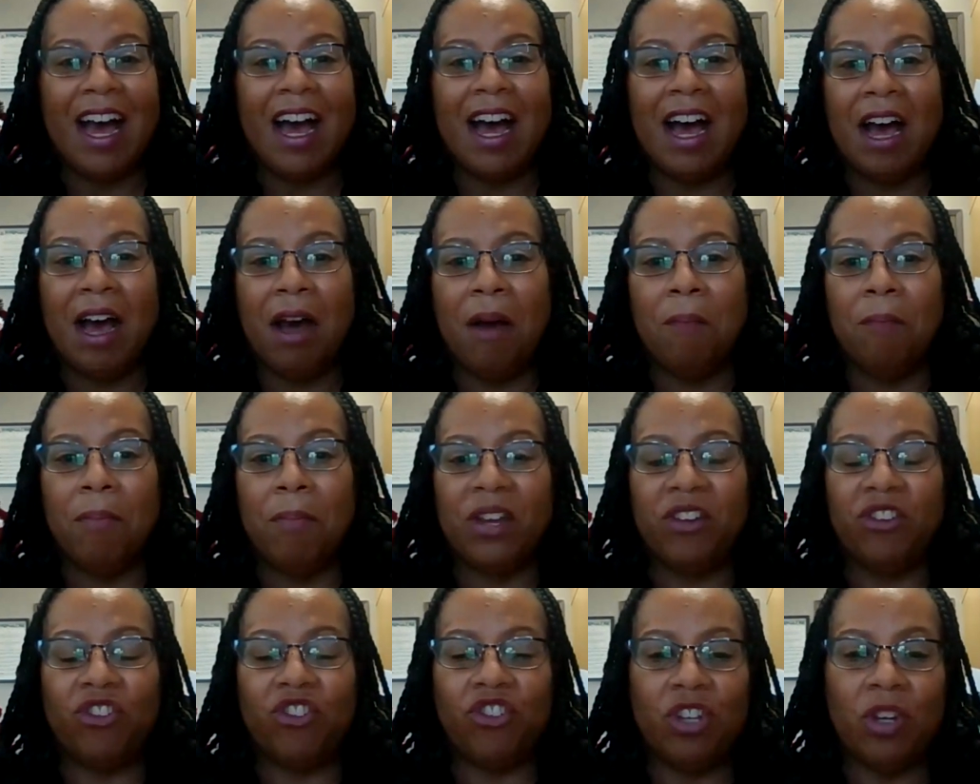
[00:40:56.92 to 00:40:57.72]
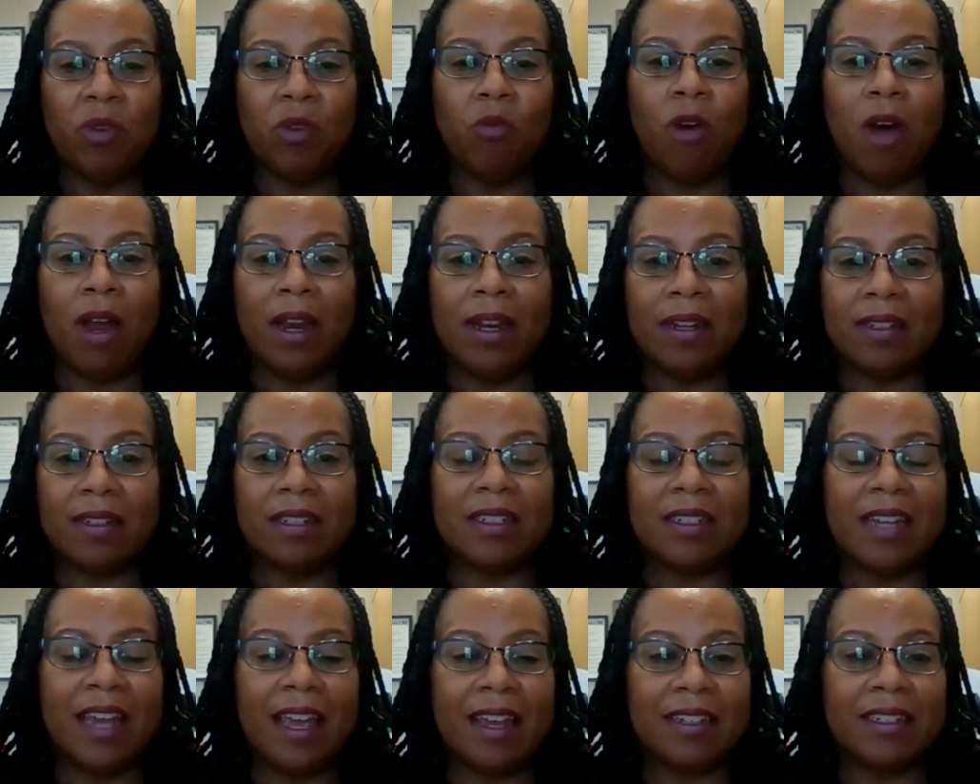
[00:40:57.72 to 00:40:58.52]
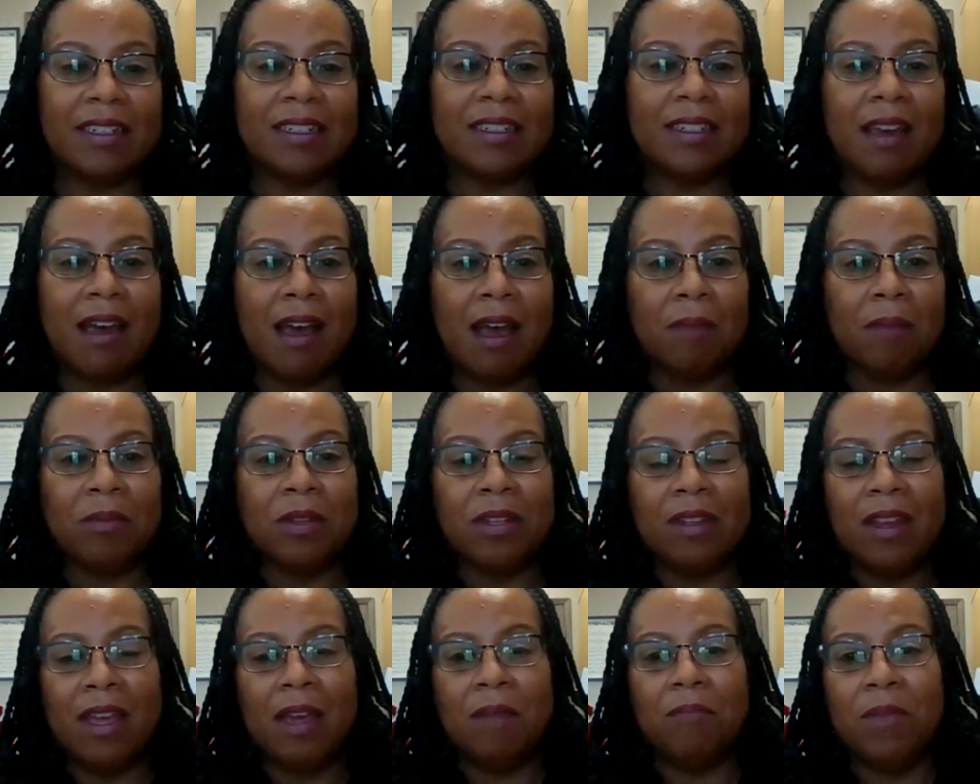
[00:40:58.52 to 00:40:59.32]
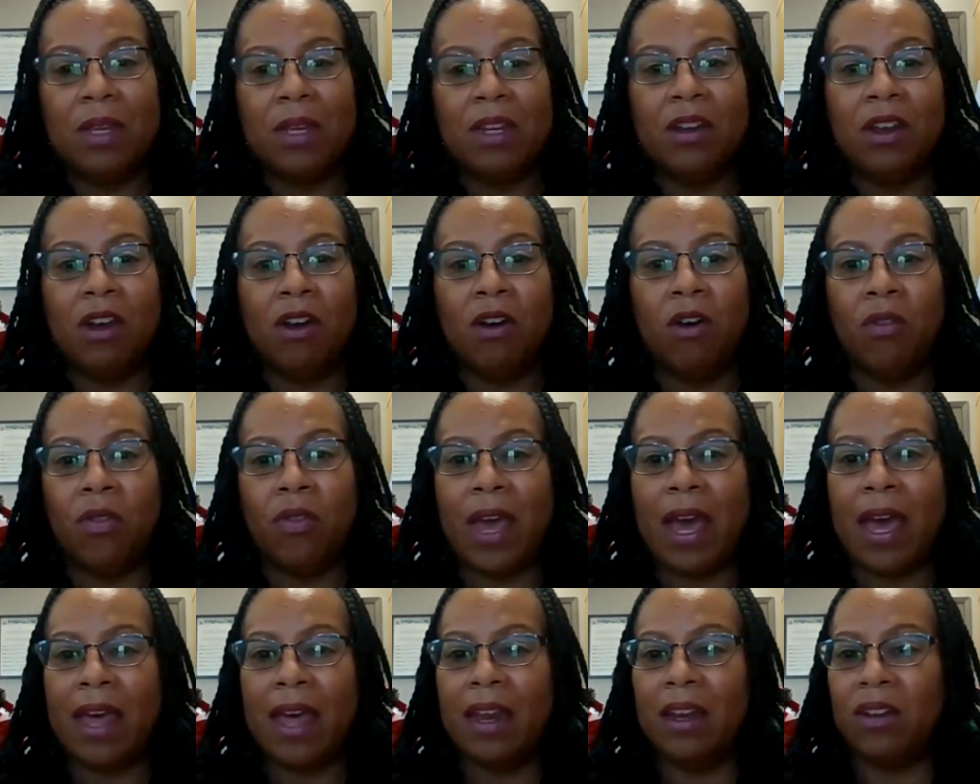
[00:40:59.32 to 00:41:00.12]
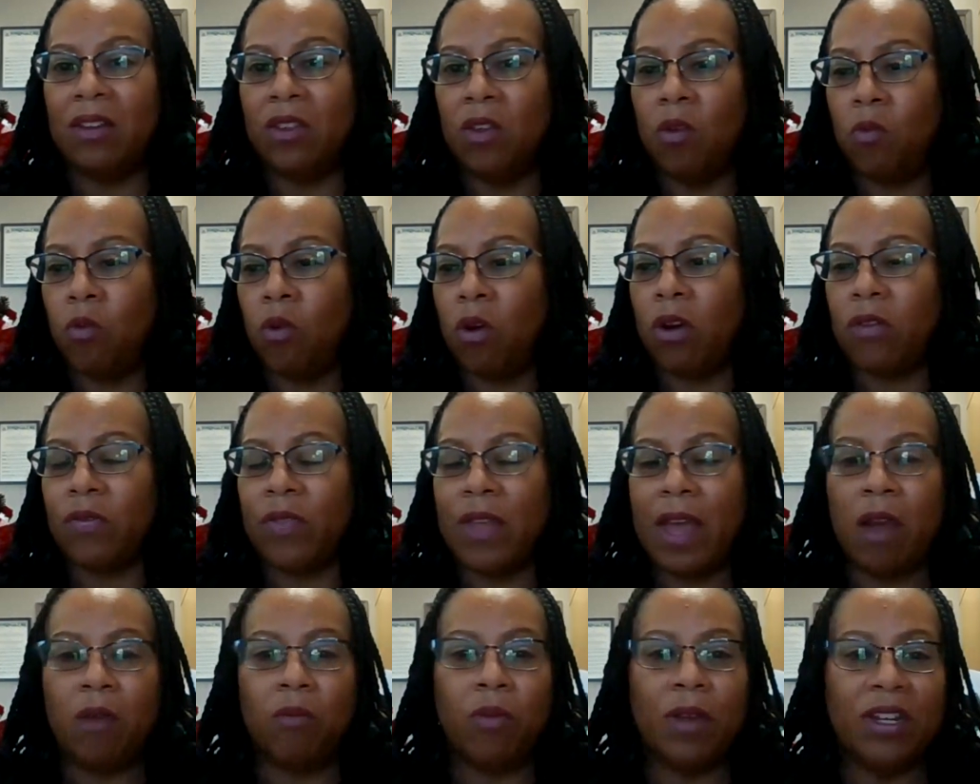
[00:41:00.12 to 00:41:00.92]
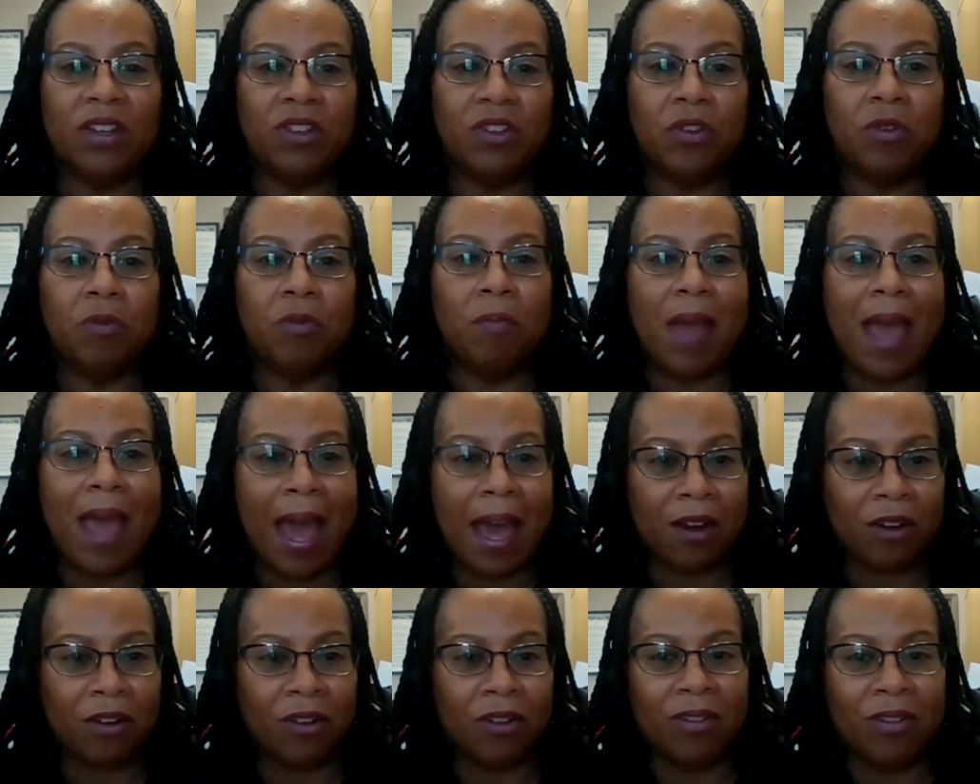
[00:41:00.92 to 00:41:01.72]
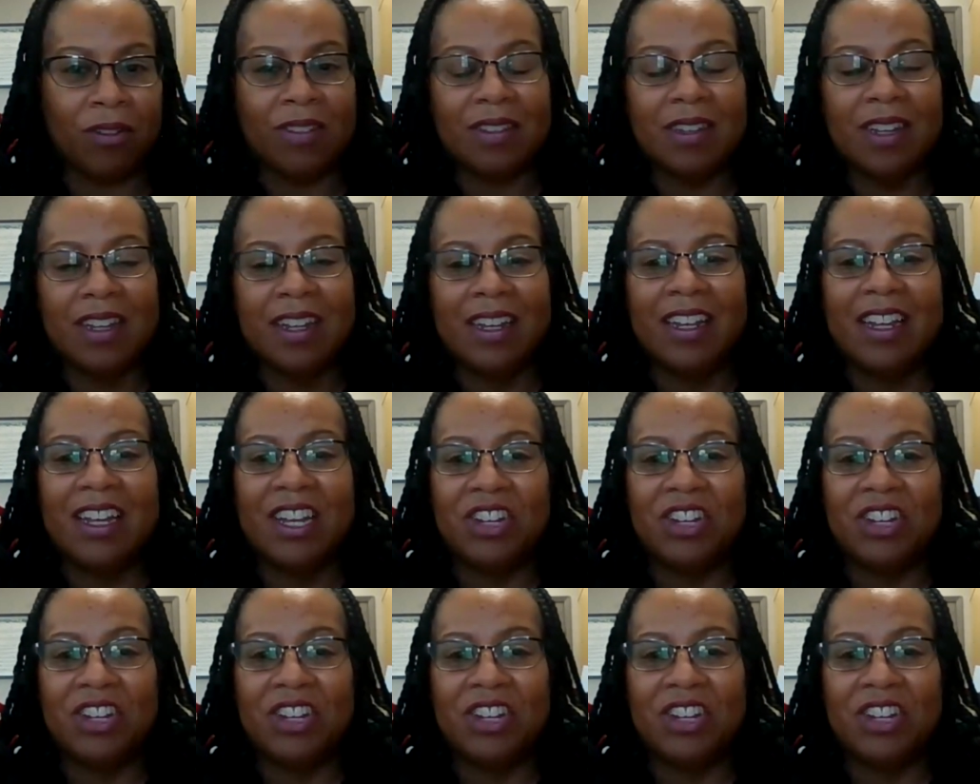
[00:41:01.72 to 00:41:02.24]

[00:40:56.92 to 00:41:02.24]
But she wanted to take the time to let me know that the work that we do matters.